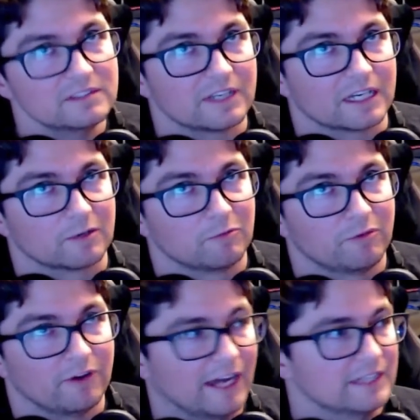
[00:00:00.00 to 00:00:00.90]
like
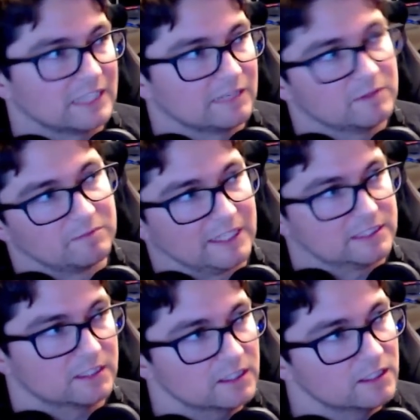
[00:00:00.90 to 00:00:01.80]
Plat, Diamond,
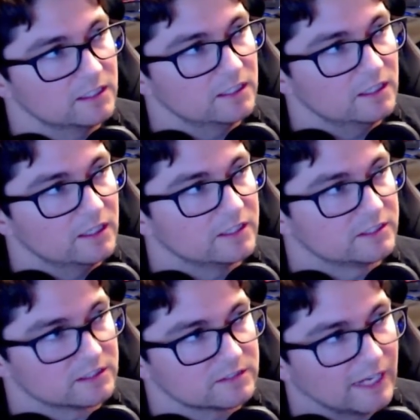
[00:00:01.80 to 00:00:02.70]
Master in
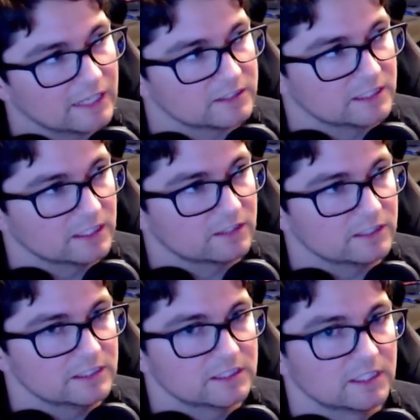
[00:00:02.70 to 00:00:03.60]
terms of accuracy
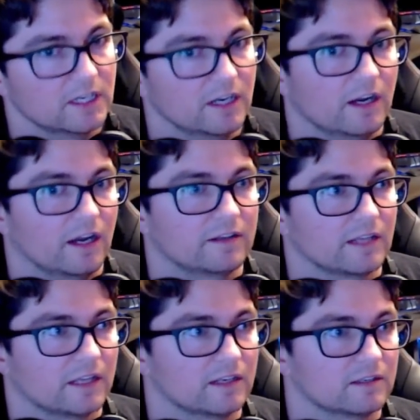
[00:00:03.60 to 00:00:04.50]
increase, and
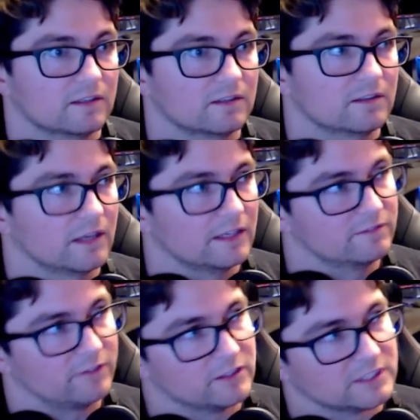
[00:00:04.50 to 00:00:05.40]
then it
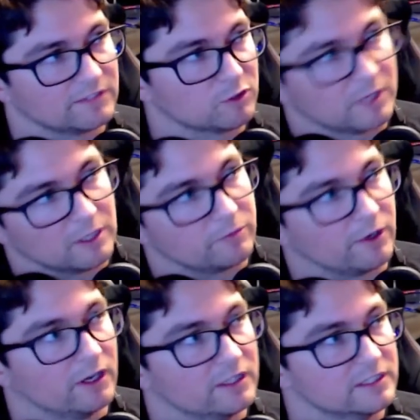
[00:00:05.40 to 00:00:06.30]
falls off a little bit at
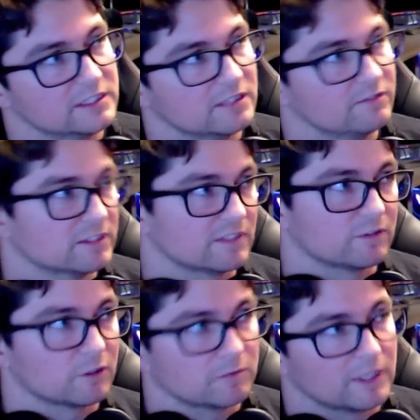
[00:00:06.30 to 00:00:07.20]
Bronze and it falls off a
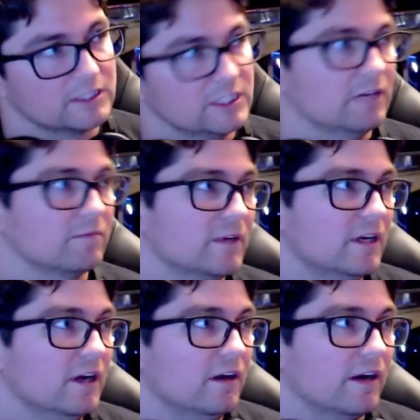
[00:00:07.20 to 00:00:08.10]
little bit at GM,
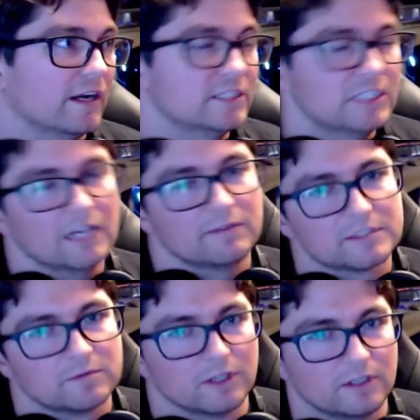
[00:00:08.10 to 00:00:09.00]
right? And GM,
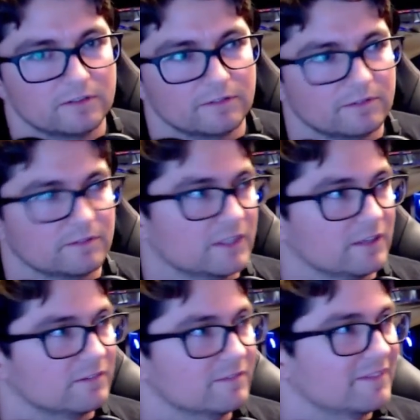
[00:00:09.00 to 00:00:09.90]
it's more, you
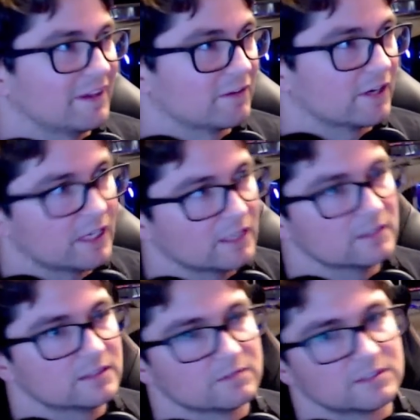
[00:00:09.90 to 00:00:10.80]
know, they were hitting
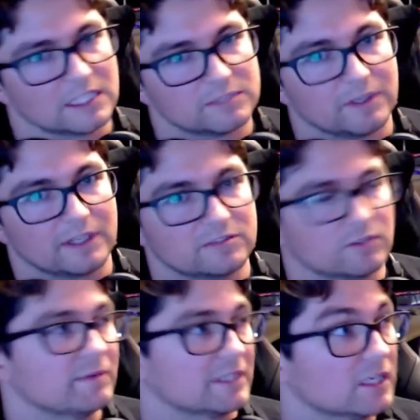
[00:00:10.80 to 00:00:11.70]
some shots, but it's
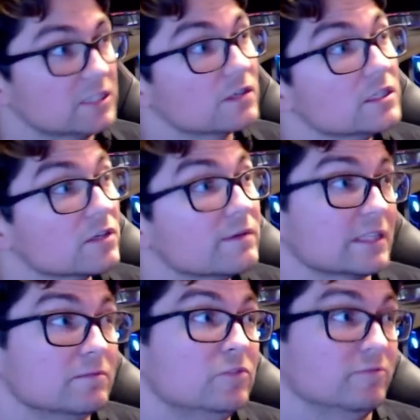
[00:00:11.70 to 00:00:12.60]
really it's really about
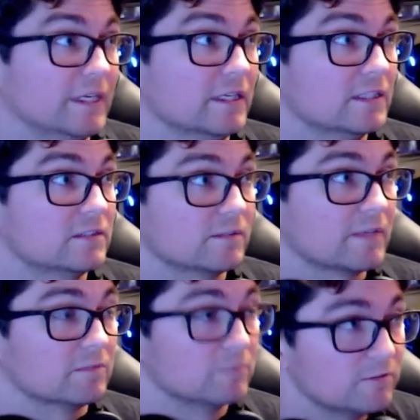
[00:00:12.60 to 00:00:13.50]
the movement. It's really
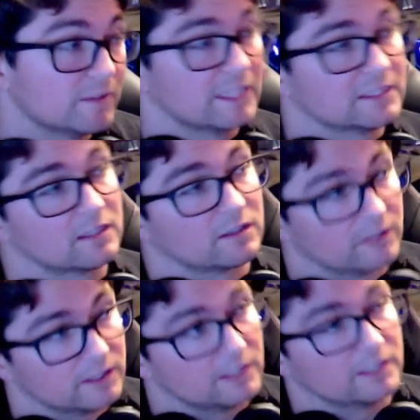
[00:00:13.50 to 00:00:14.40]
about the movement that's
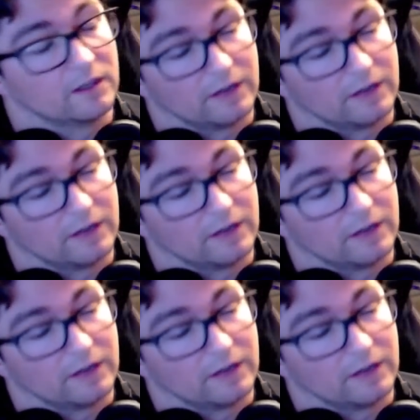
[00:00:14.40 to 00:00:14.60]
occurring, you know,